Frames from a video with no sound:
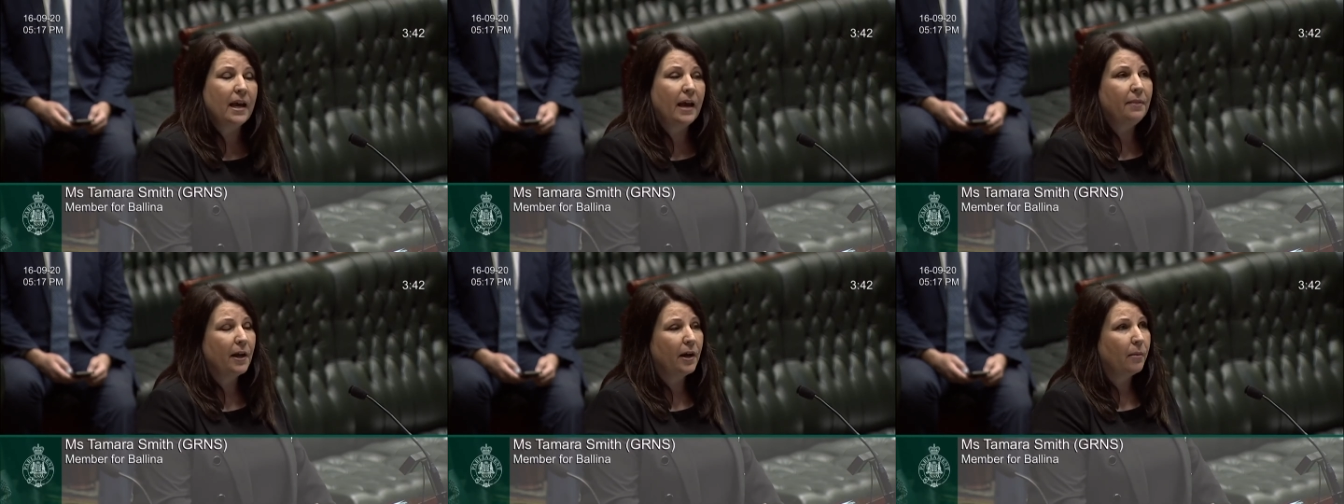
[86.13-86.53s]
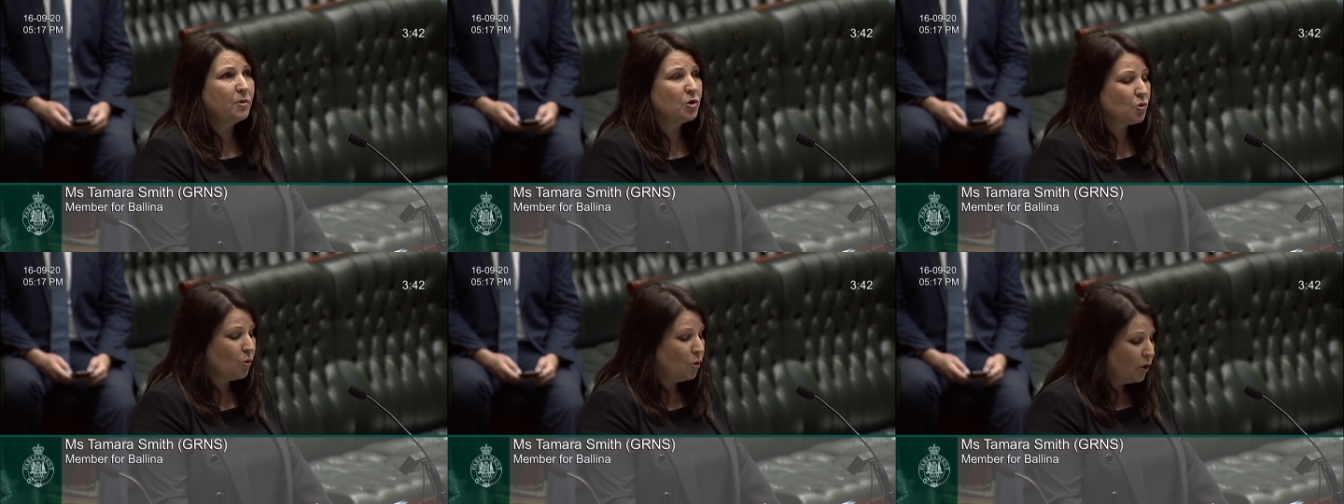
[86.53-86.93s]
and that I'm
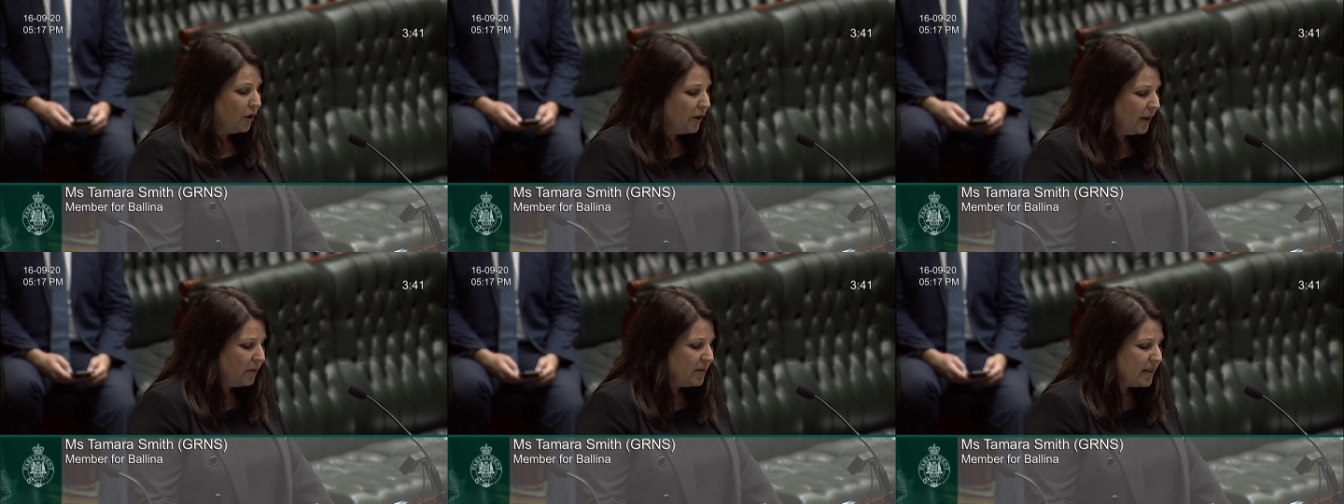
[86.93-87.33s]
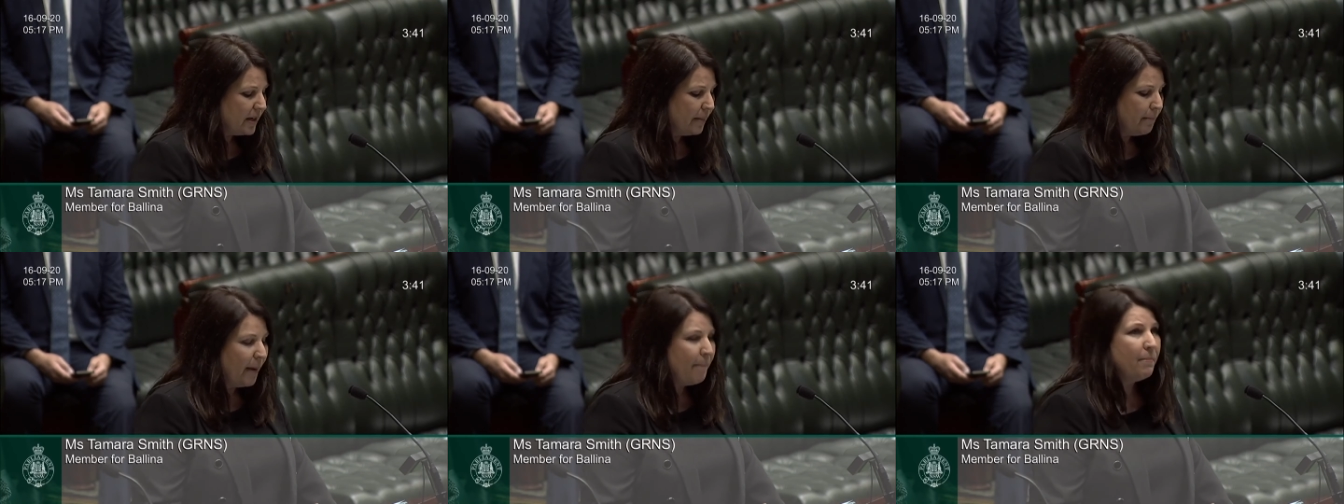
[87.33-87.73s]
sure there isn't a
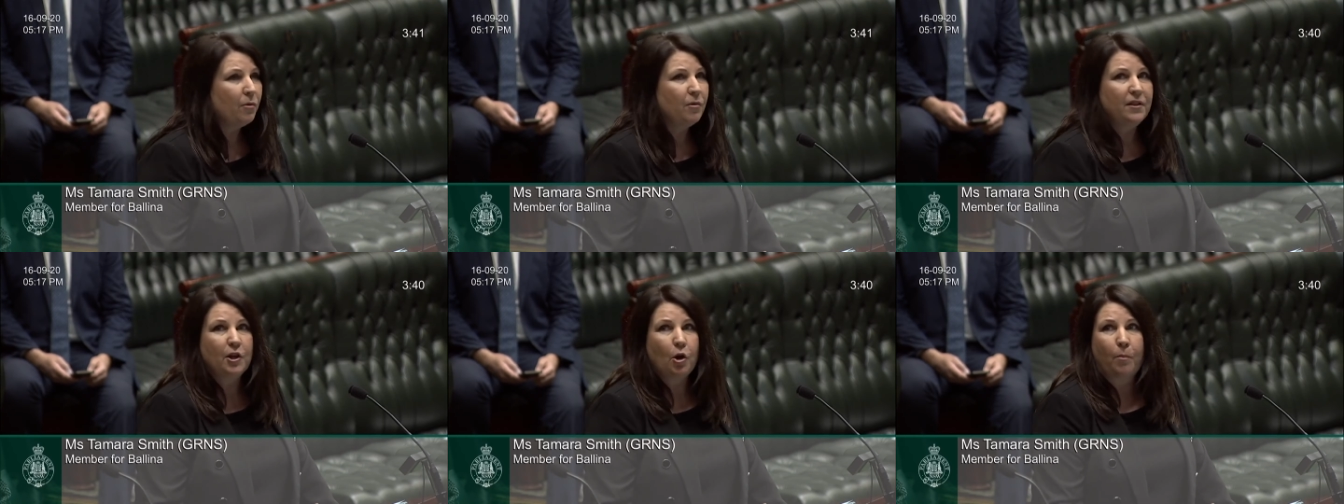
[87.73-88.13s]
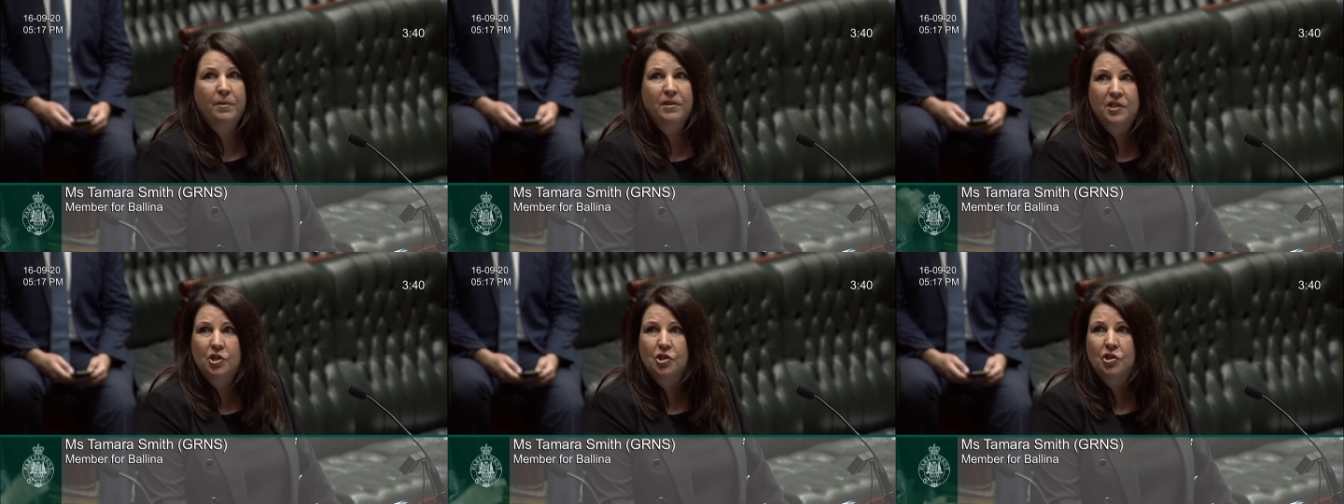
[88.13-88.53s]
member in the
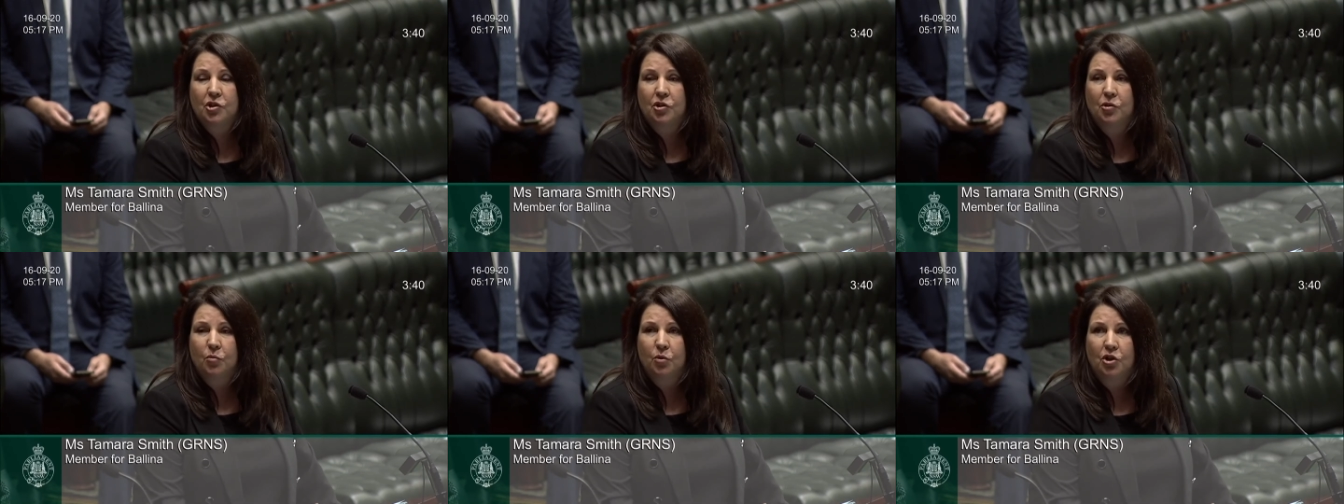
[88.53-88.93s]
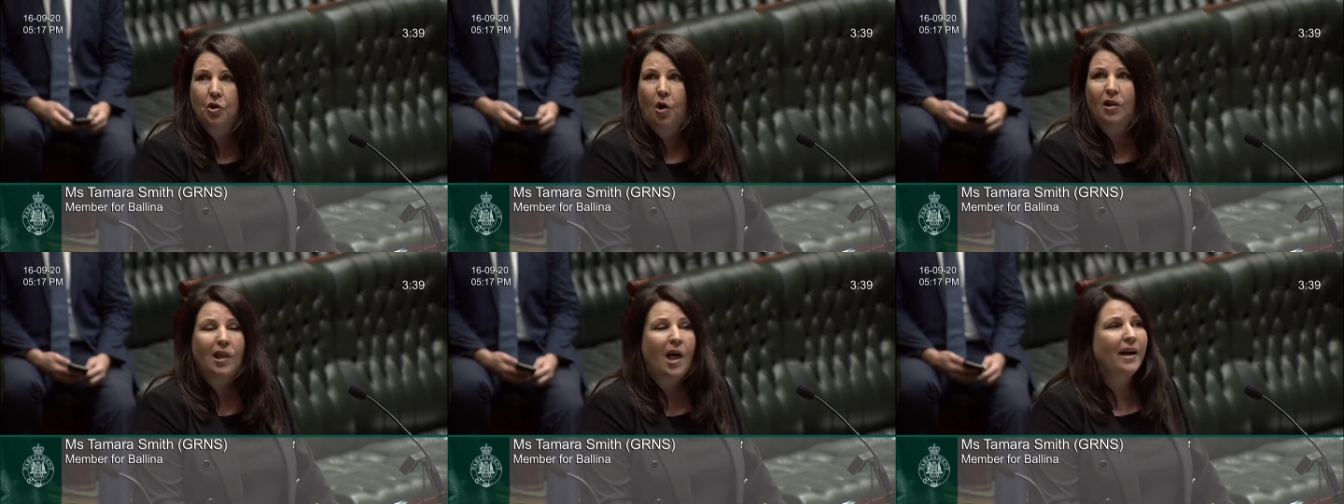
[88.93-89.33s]
opposition who would
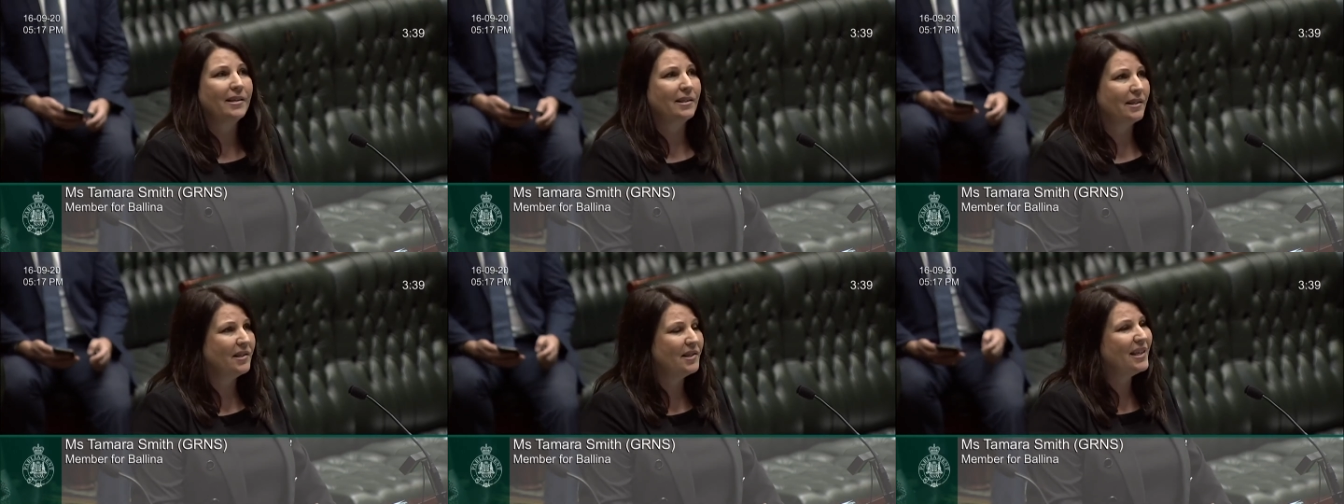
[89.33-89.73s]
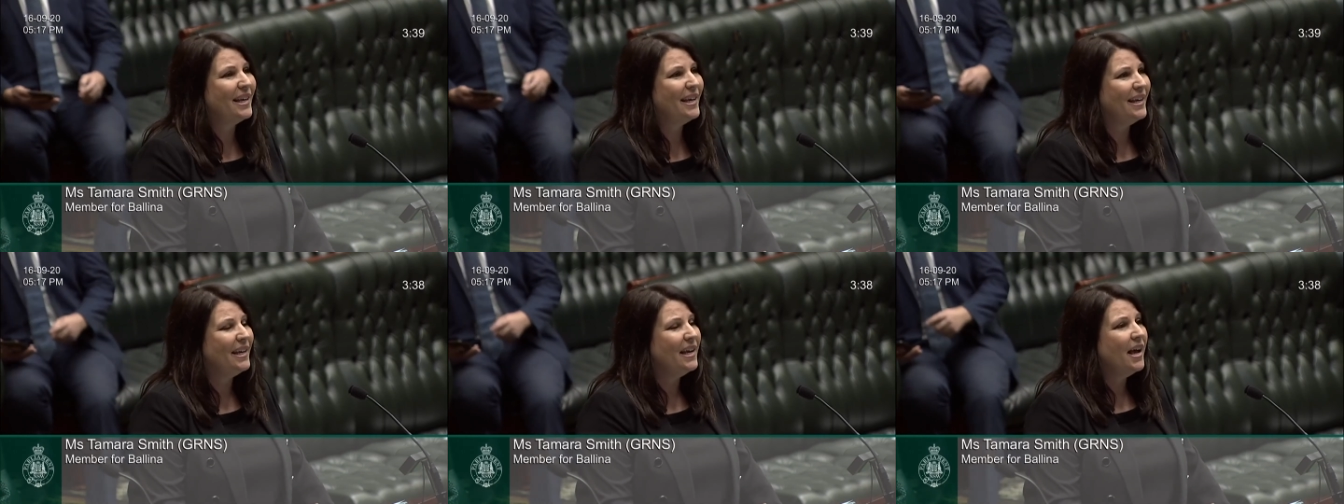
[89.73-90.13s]
not like to
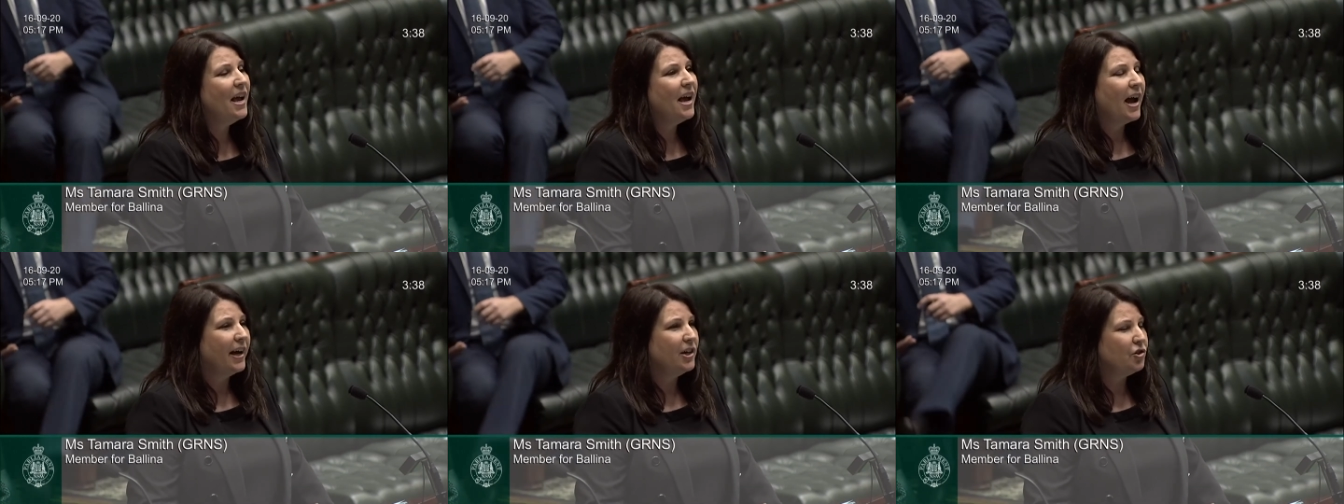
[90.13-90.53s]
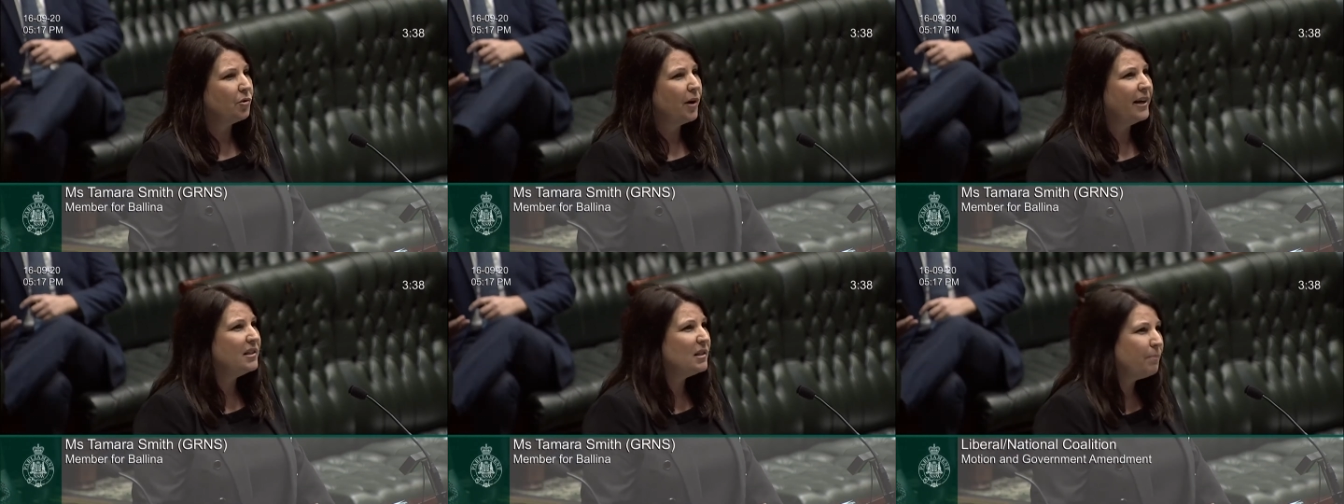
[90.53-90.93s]
see a
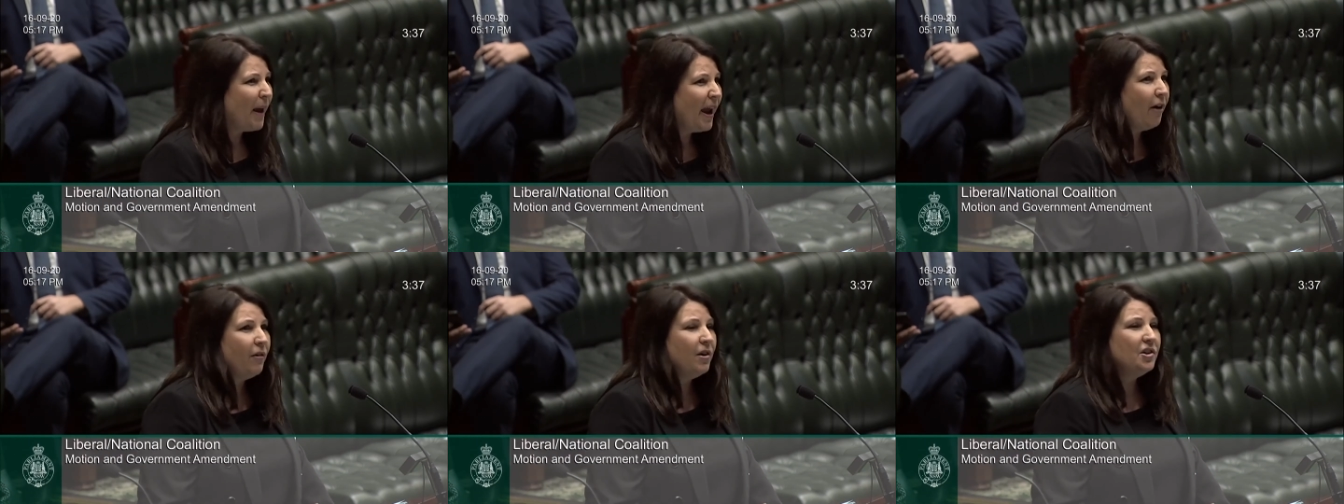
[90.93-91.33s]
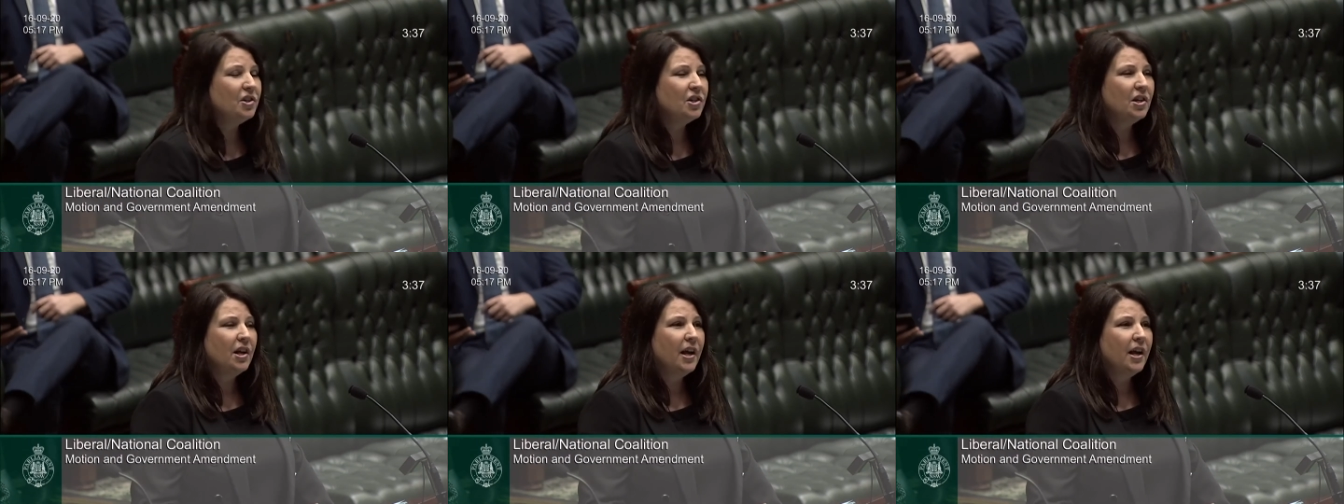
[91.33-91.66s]
transparent,